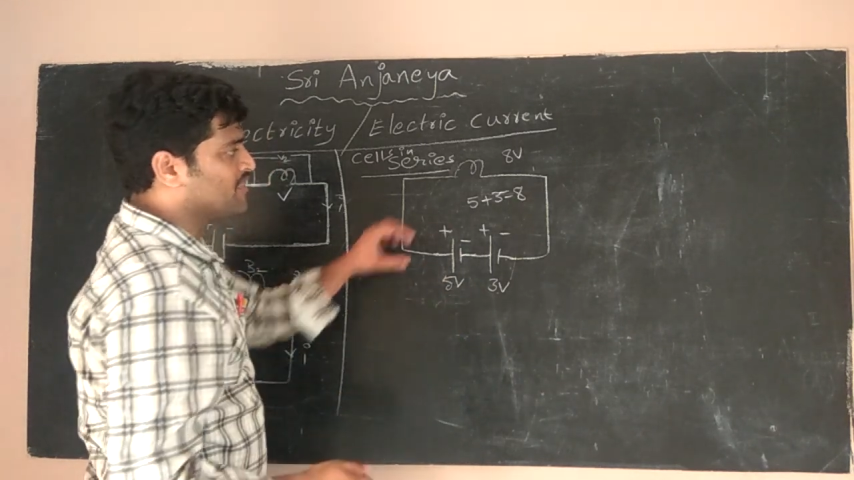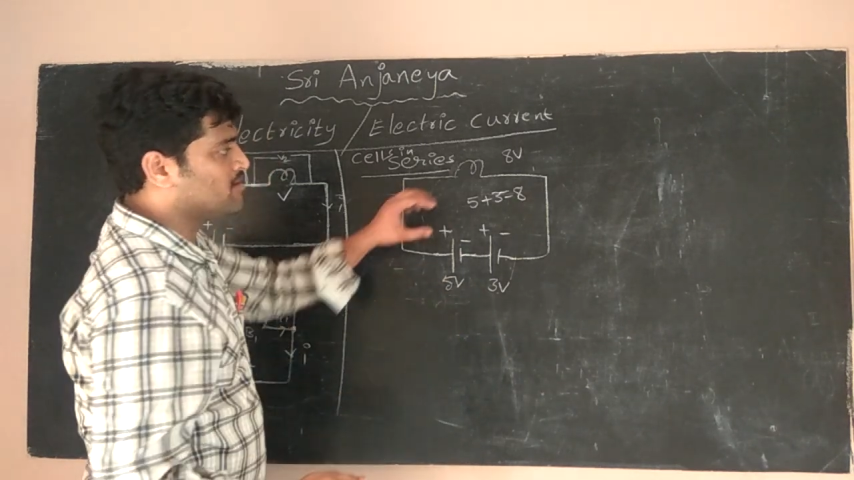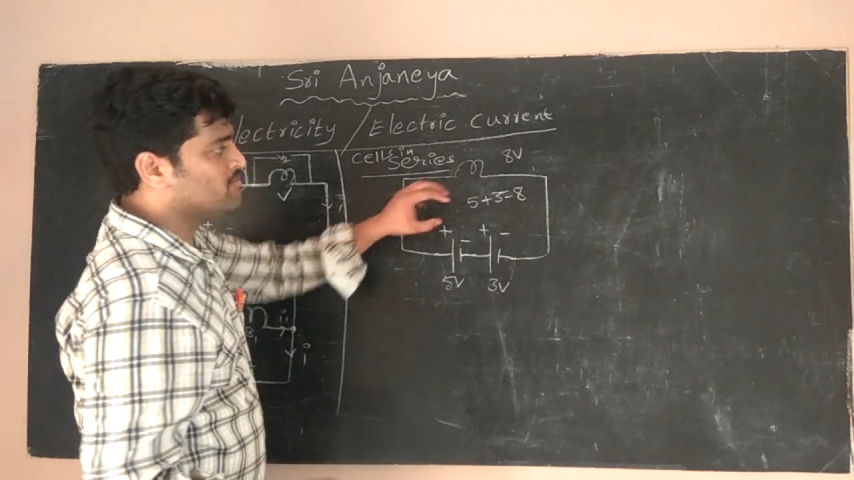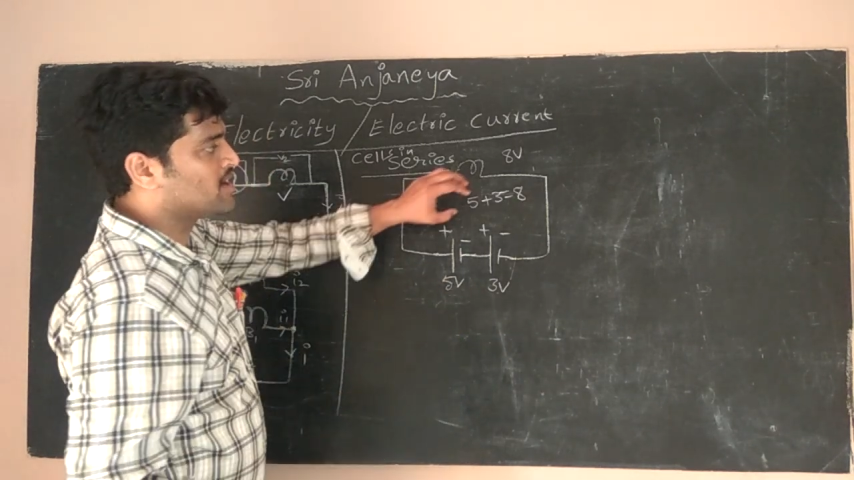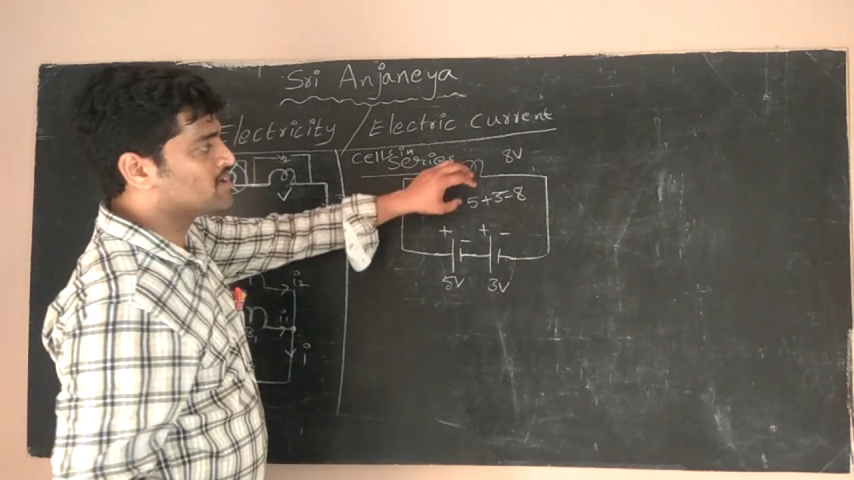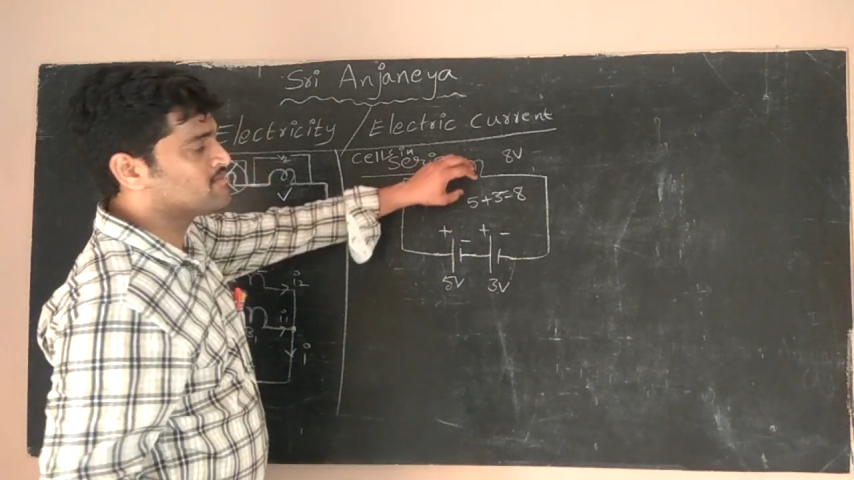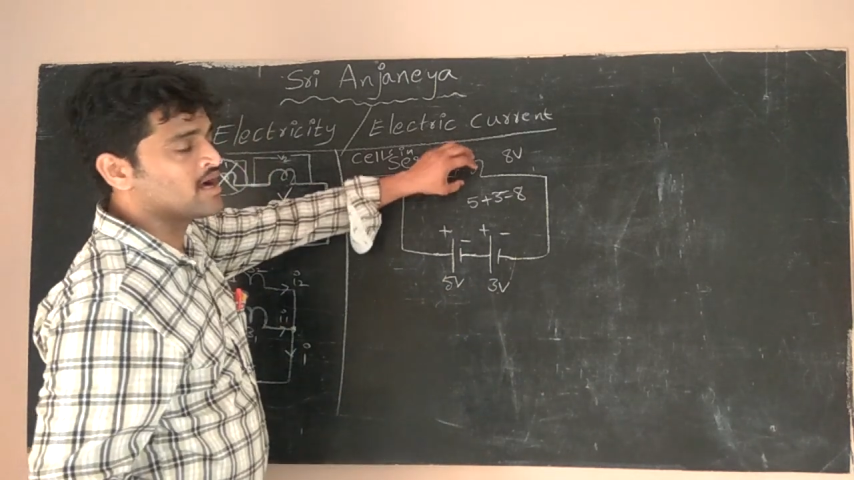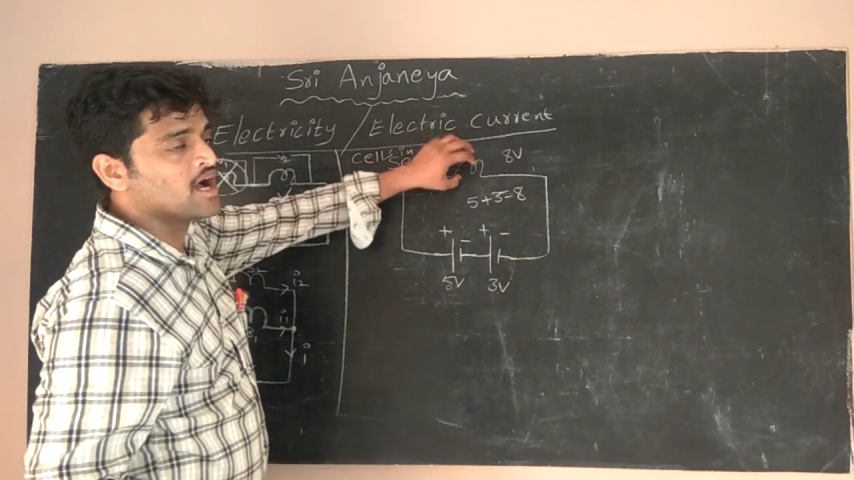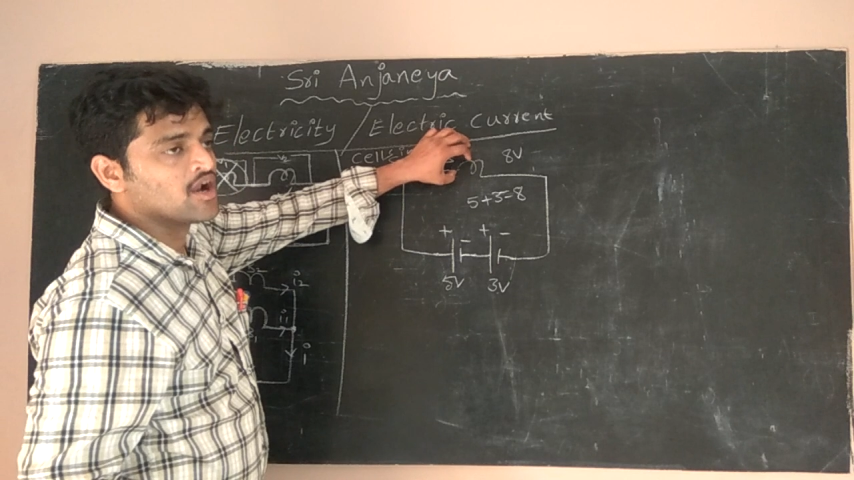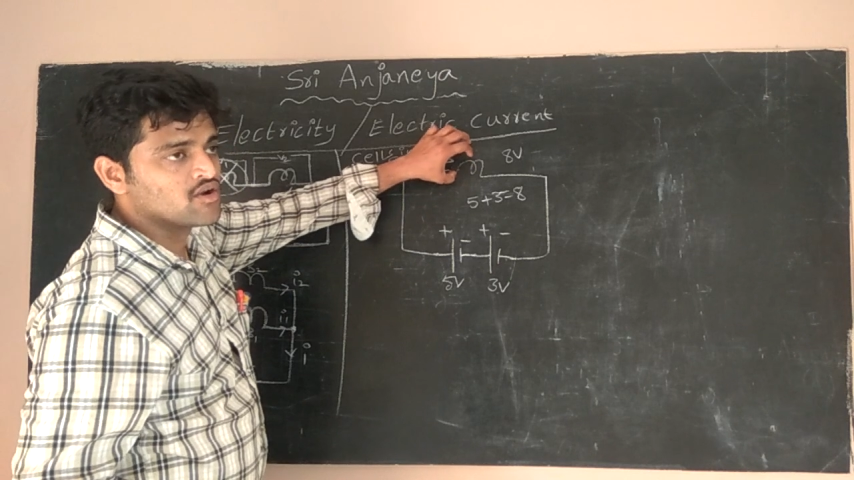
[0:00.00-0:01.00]
The bulb
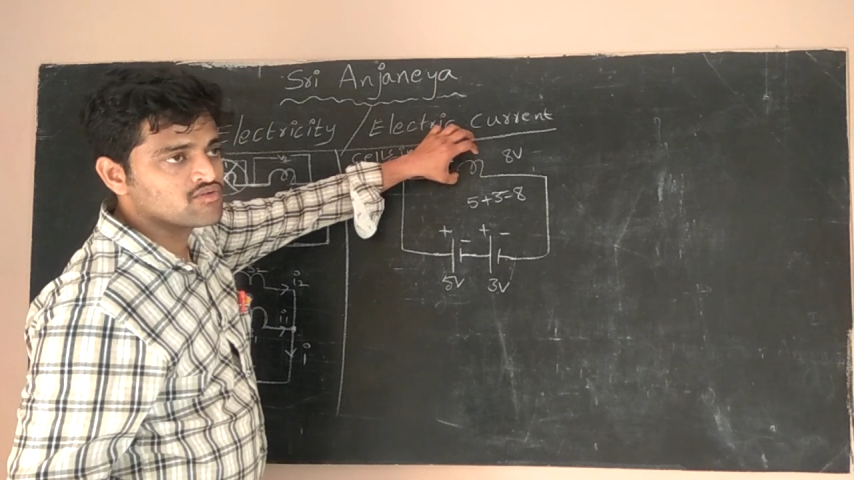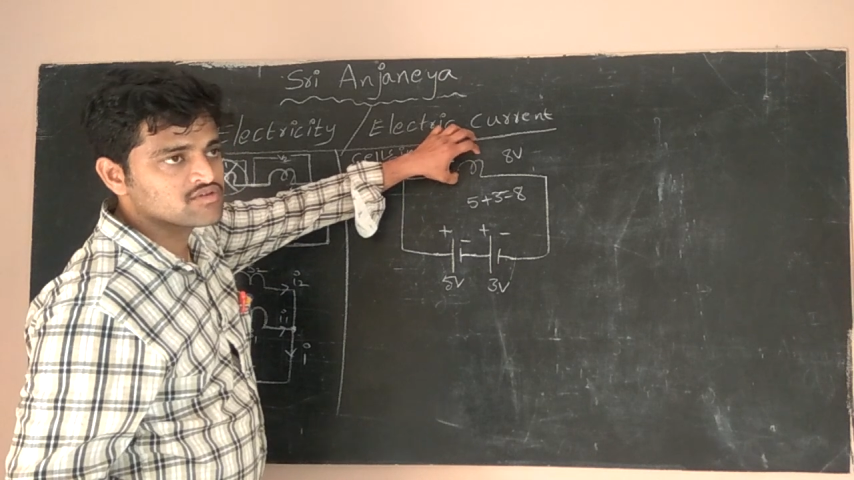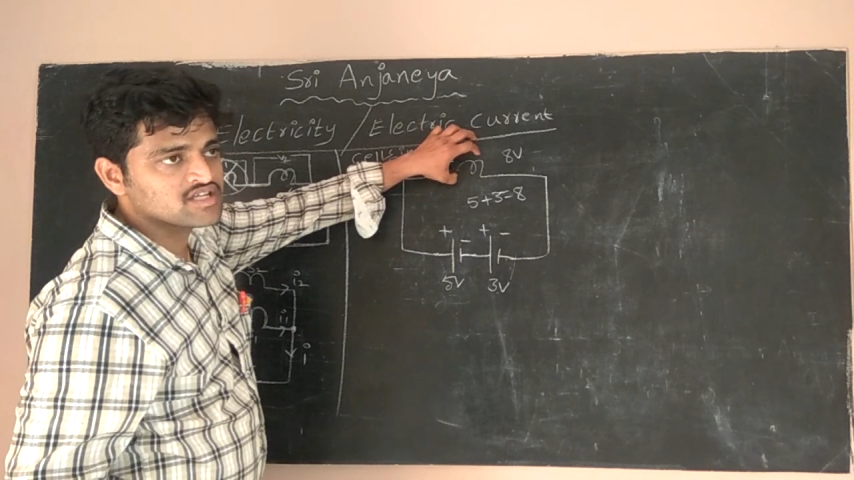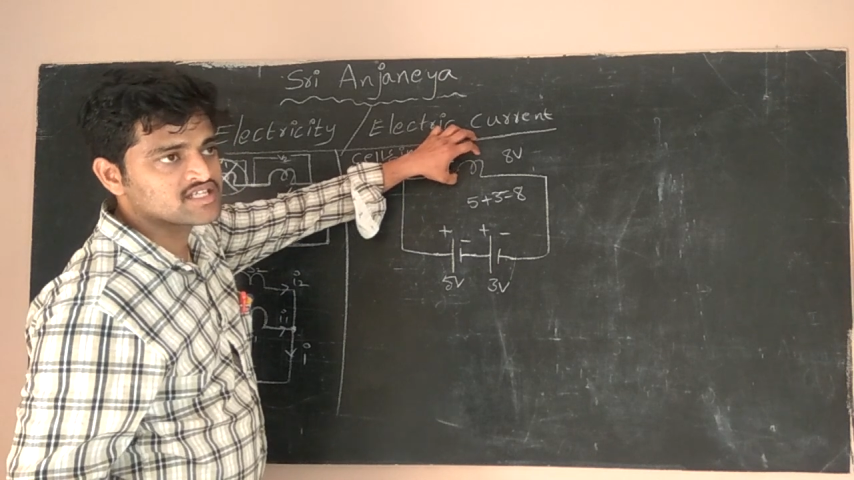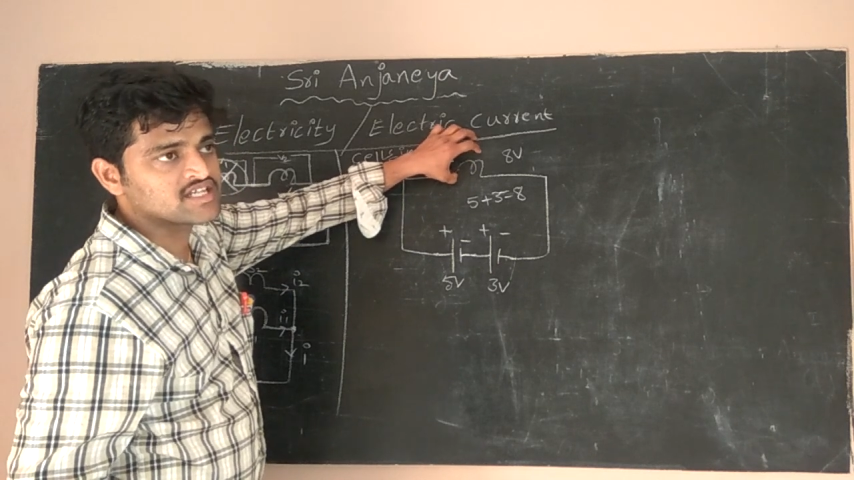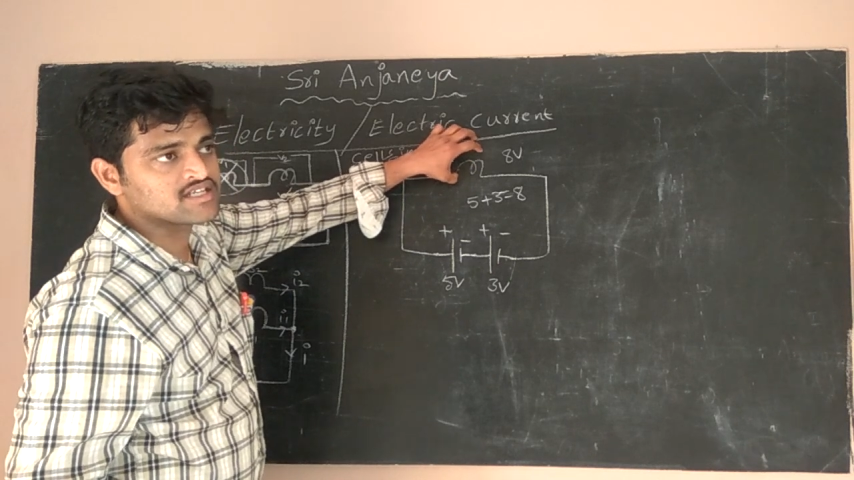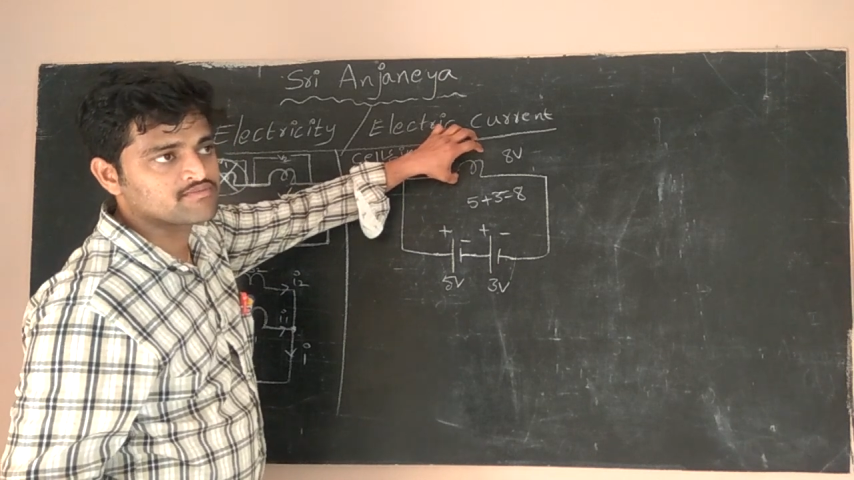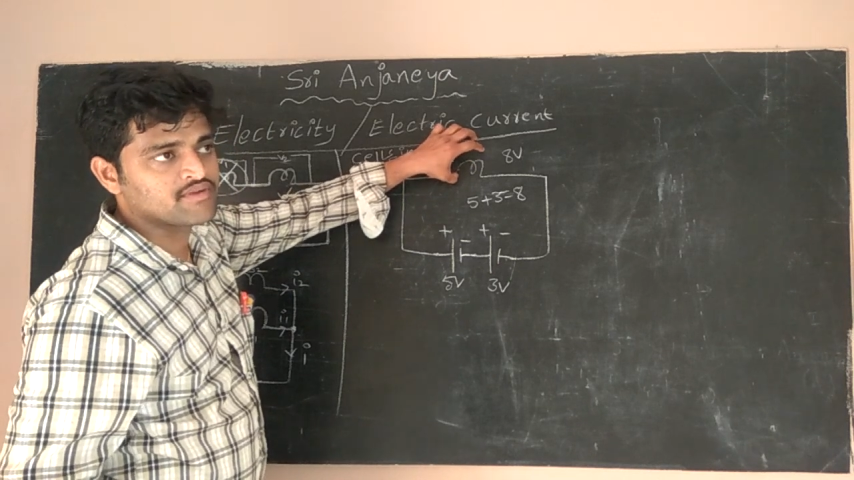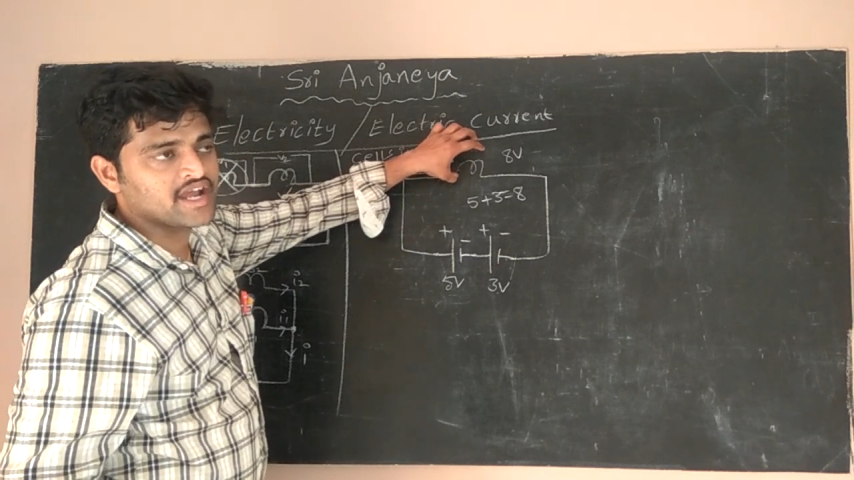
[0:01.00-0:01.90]
loses its